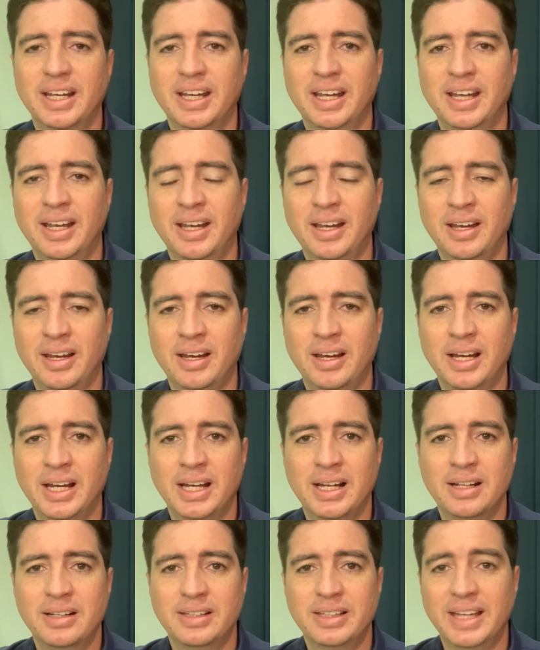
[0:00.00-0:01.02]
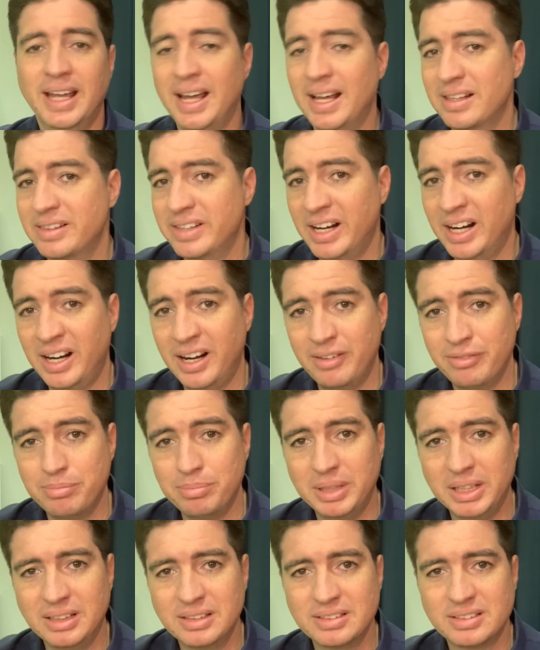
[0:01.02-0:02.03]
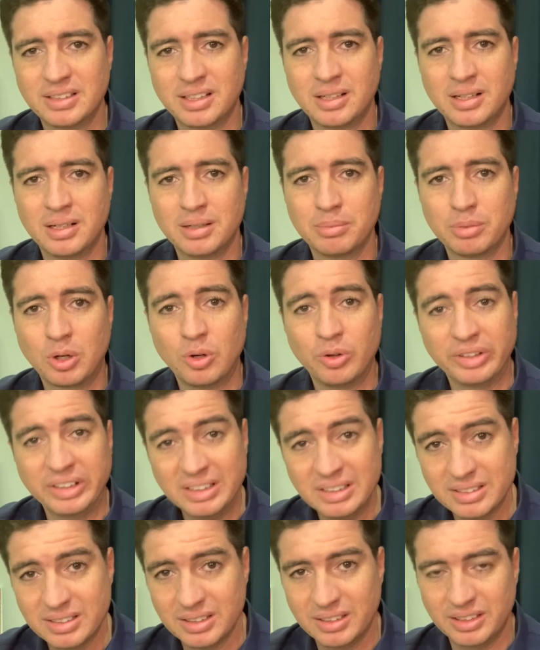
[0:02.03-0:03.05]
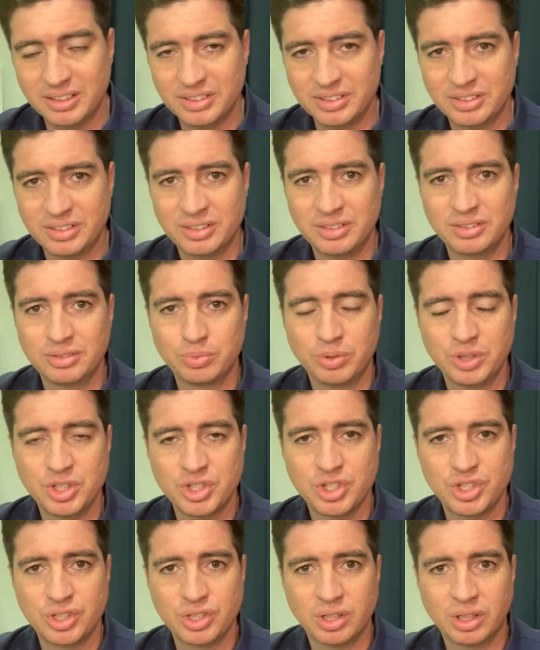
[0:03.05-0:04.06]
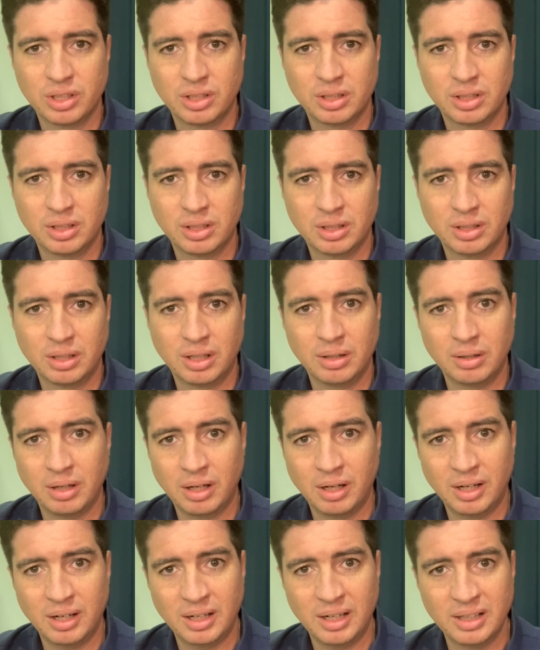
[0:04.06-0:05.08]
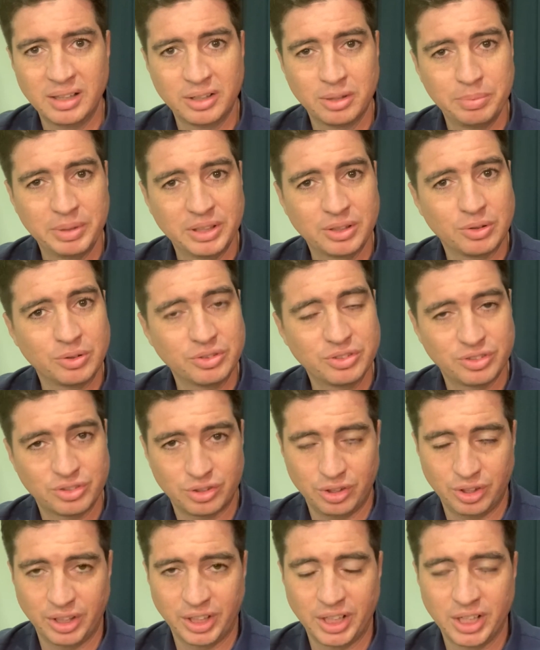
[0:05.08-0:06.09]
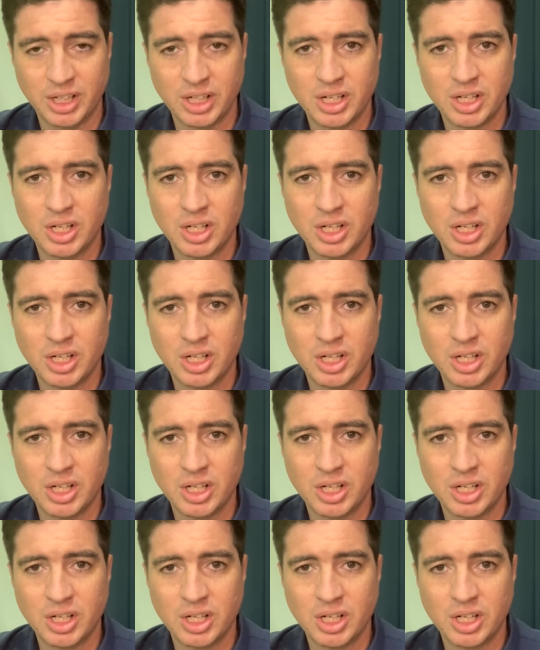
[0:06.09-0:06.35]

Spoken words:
And yeah, there have been some coincidences which are a little bit concerning.